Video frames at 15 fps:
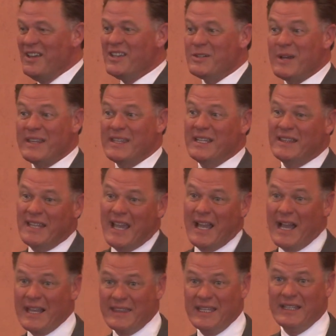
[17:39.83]
So I think
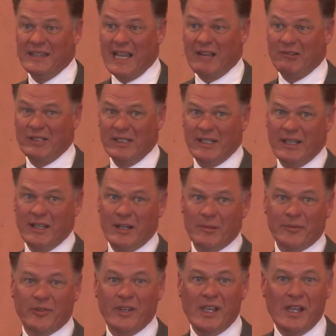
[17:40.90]
that really
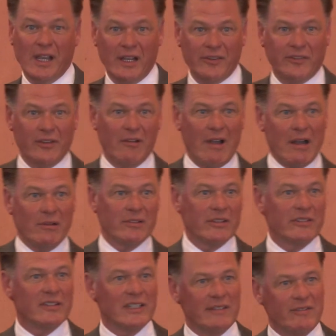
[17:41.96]
helps. And so I will
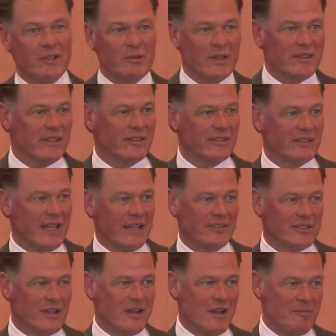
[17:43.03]
just leave you with this last
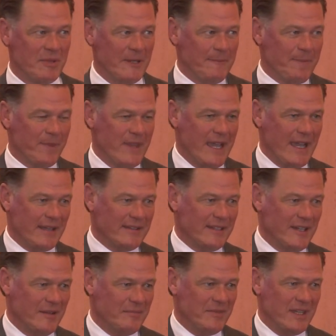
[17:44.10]
comment that
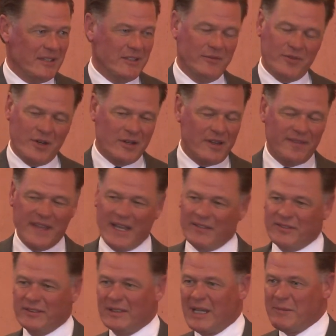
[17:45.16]
you've heard
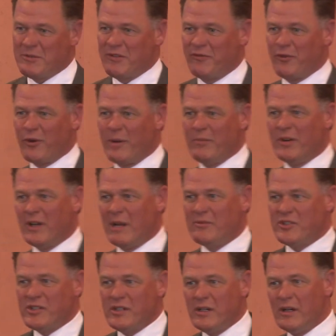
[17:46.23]
1,000 times before, I'm
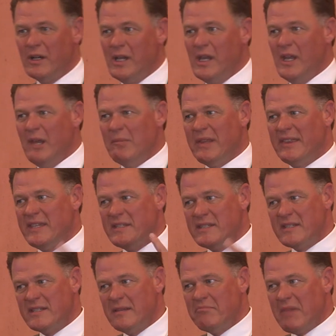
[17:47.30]
sure. But this
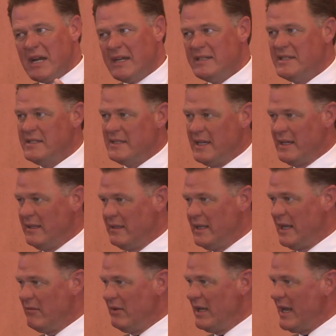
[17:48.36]
is the mindset
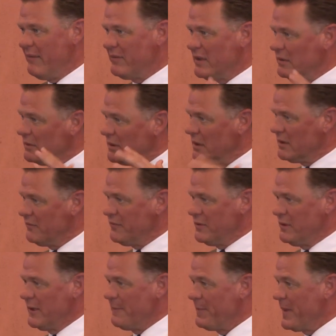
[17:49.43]
that we have to look
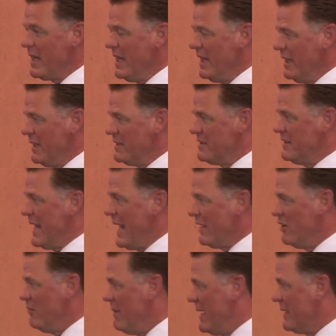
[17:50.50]
for. It's that
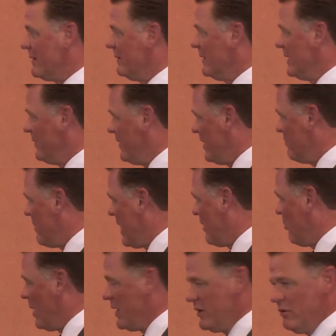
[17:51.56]
you make a living by
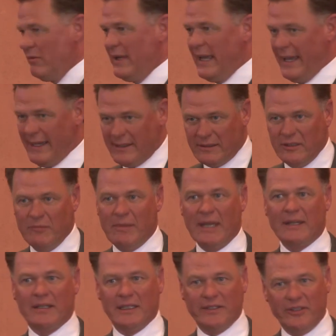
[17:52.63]
what you get. You
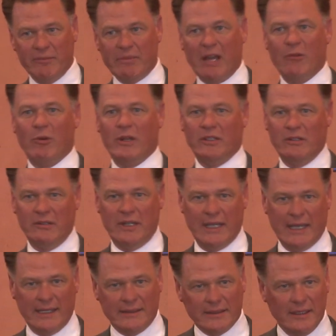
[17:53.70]
make a living by what you
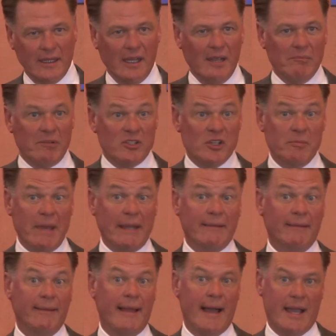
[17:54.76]
get. But you make a
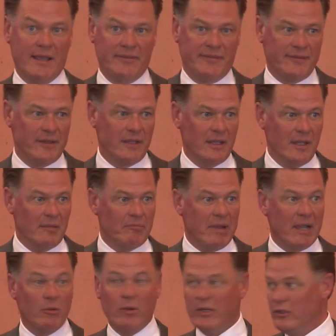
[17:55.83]
life by
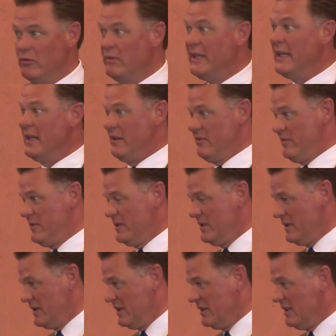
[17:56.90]
what you give.
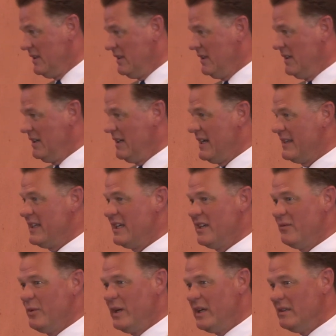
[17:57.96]
And I think
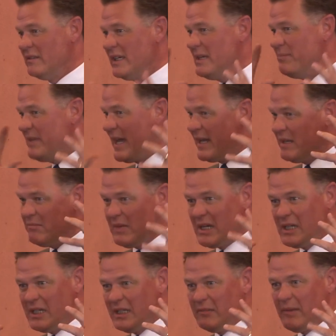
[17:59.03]
if we can keep that in
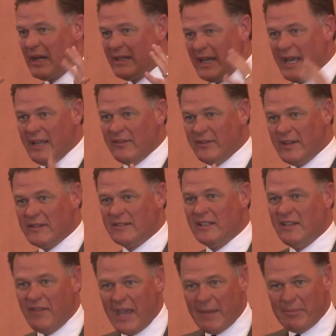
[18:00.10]
mind, my dad says
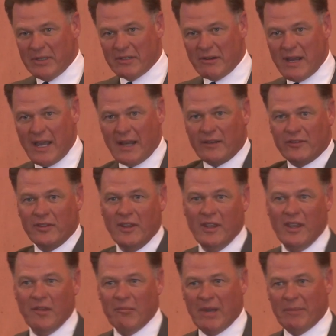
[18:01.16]
leave happy tracks.
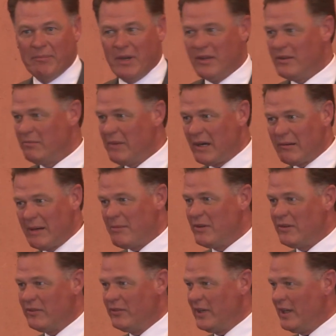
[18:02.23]
My
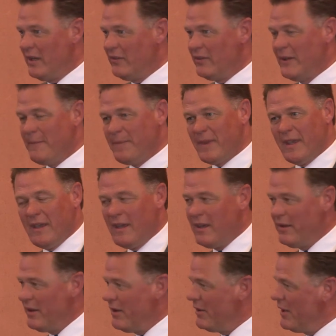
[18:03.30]
grandmother says,
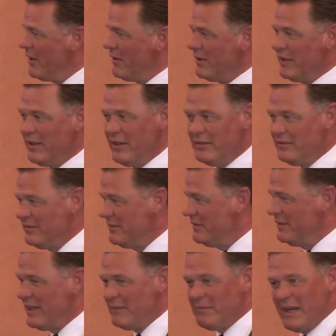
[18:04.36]
no, you don't.
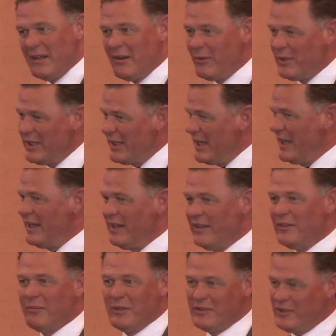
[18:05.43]
Not what you get,
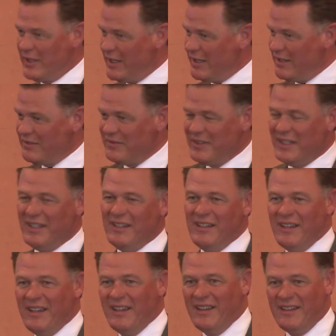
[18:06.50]
it's what you give.
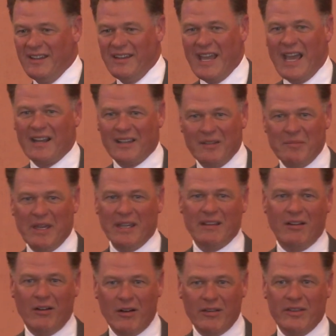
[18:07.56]
And that can make
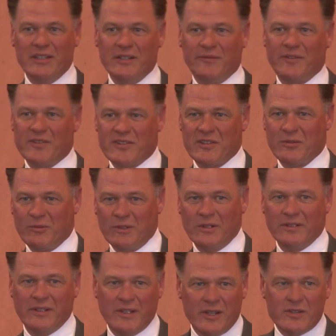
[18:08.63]
all the difference in the
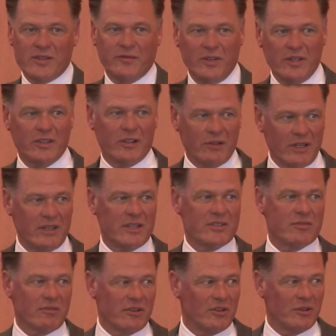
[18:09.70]
world. And those of you that are in
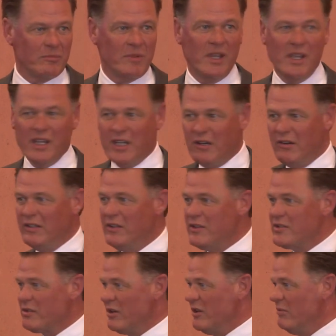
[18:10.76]
this room, you're in
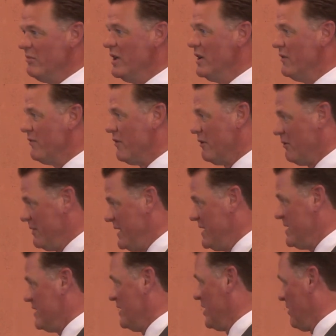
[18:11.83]
this room for a reason.